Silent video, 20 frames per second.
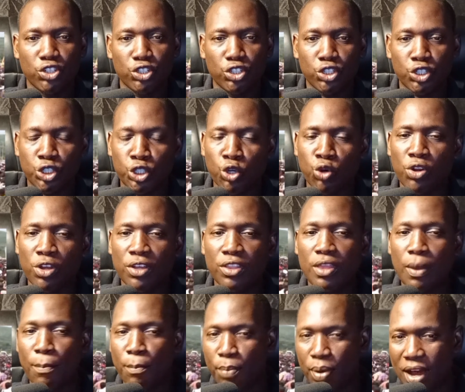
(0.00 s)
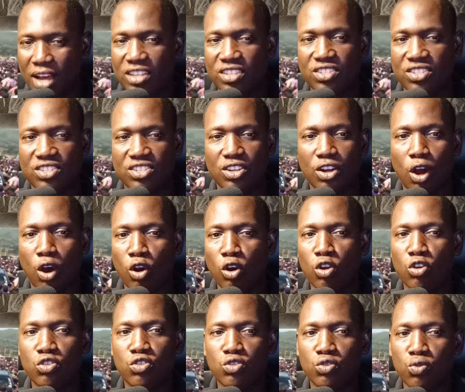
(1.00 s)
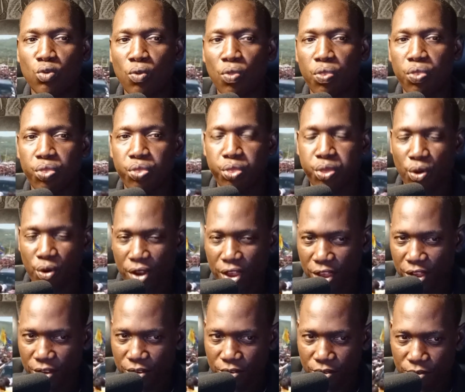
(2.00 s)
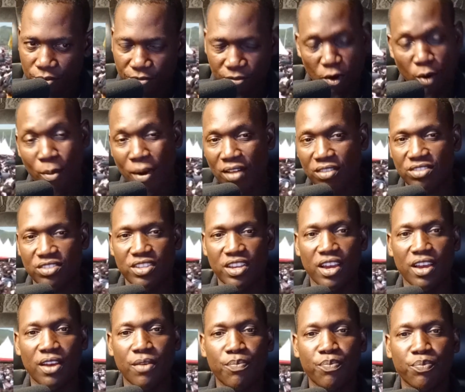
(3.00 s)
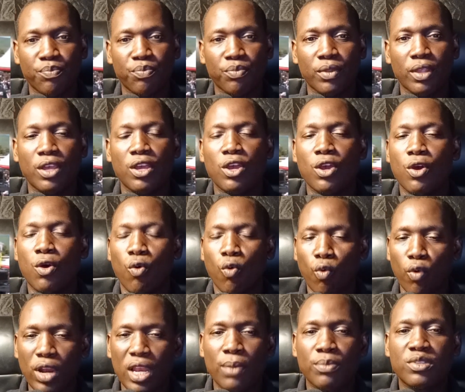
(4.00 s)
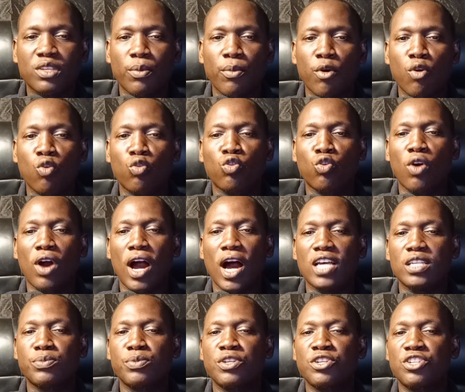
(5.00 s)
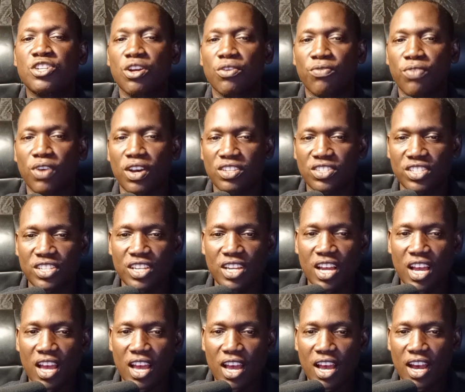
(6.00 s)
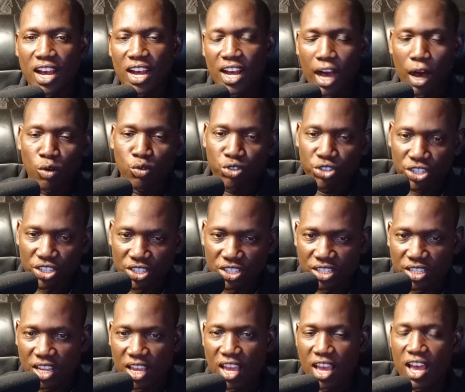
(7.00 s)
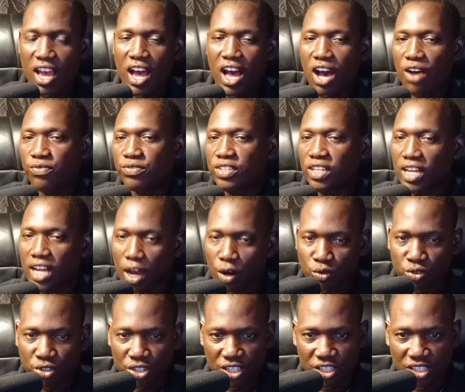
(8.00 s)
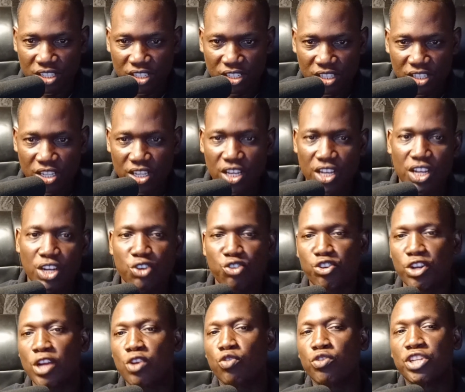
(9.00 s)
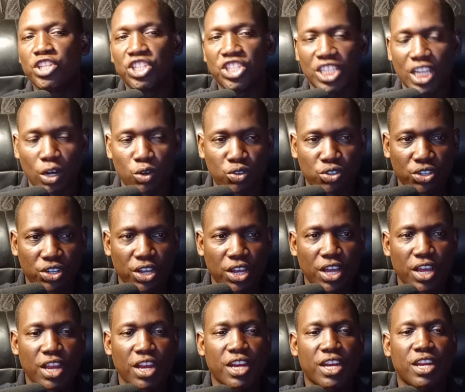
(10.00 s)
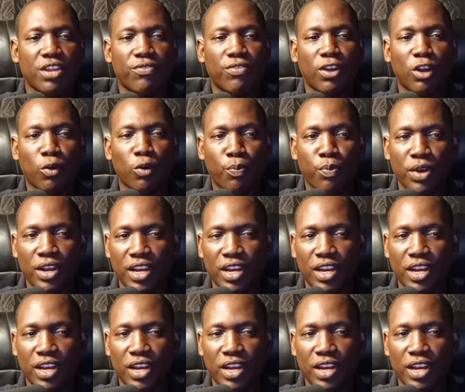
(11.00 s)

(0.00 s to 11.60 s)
During the past close to three, four months there, William Samoei Ruto has been traversing counties after counties trying to dish out development